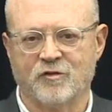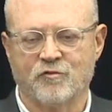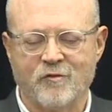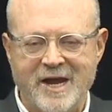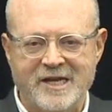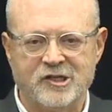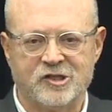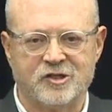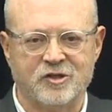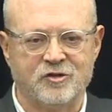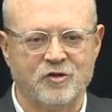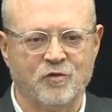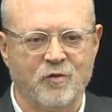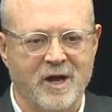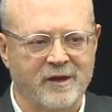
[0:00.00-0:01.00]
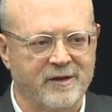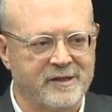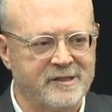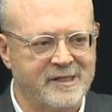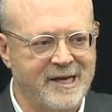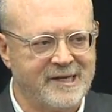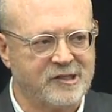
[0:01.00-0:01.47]
a race to do well
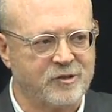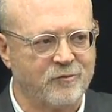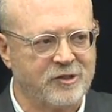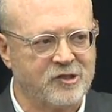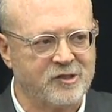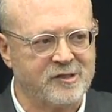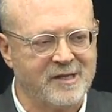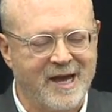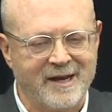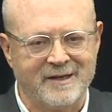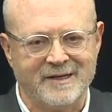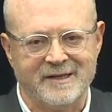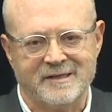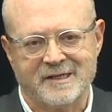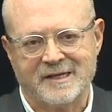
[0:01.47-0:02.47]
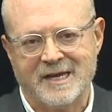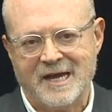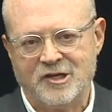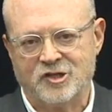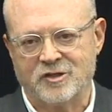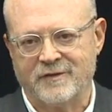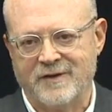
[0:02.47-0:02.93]
on tests, which is not an
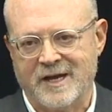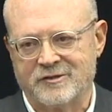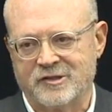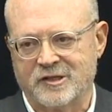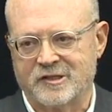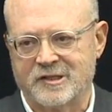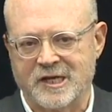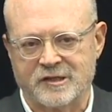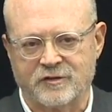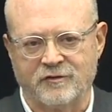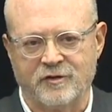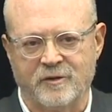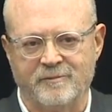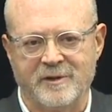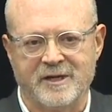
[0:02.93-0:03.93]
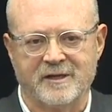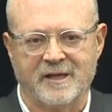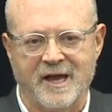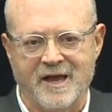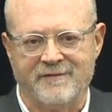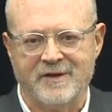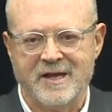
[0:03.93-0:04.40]
indication of how successful you'll be in
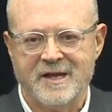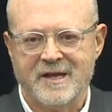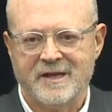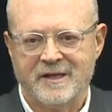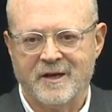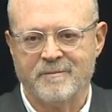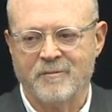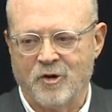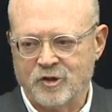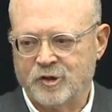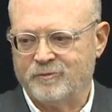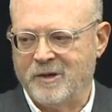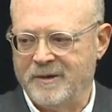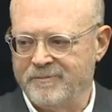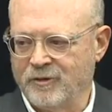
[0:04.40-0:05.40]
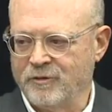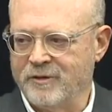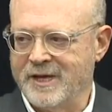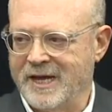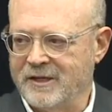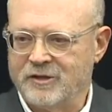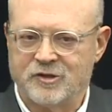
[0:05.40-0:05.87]
life. Now, most people who
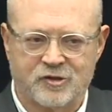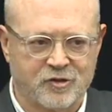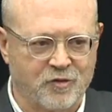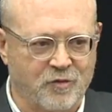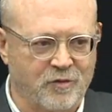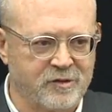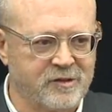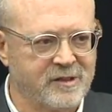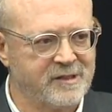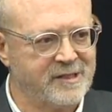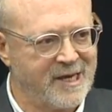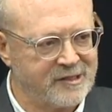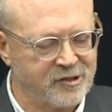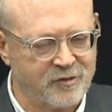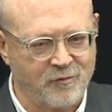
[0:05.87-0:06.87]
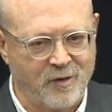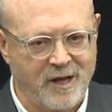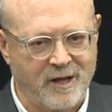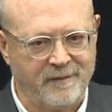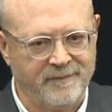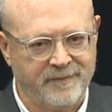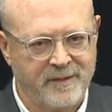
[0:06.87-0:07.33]
get into schools test
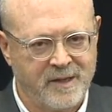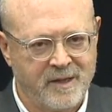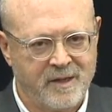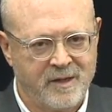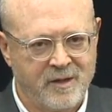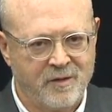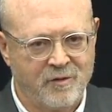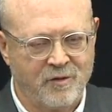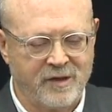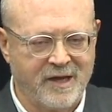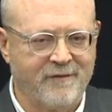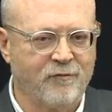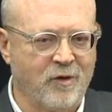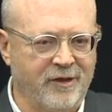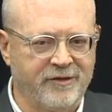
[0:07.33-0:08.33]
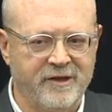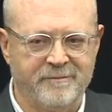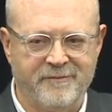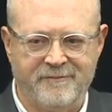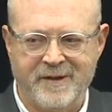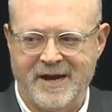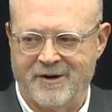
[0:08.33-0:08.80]
well, or they have wealthy
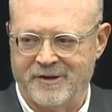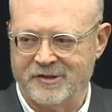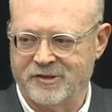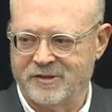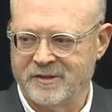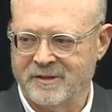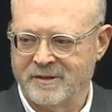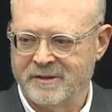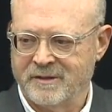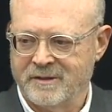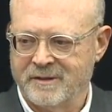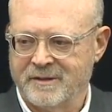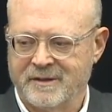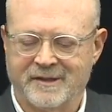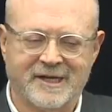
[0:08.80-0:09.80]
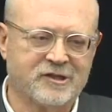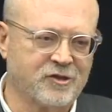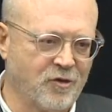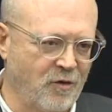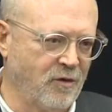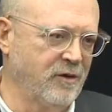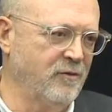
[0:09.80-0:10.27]
parents. Let's
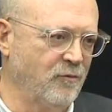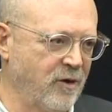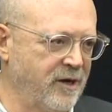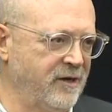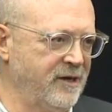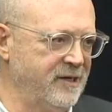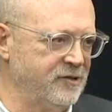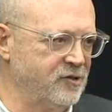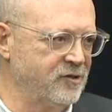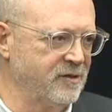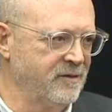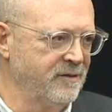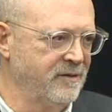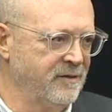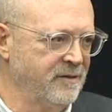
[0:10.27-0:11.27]
call it what it is